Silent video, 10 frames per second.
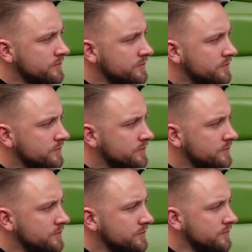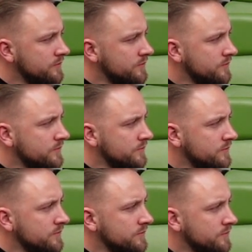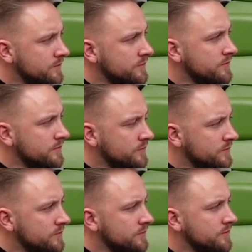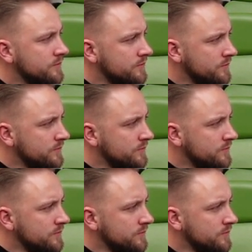(not speaking)